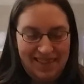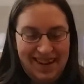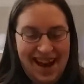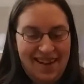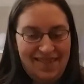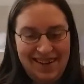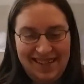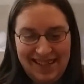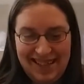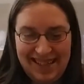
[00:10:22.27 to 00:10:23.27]
the camera and
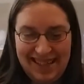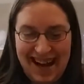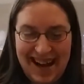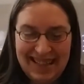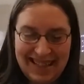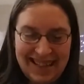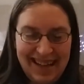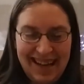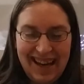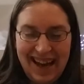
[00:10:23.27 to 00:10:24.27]
then she just hides.
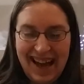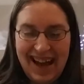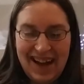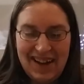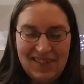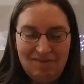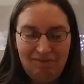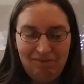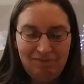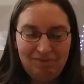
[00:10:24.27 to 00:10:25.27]
Um,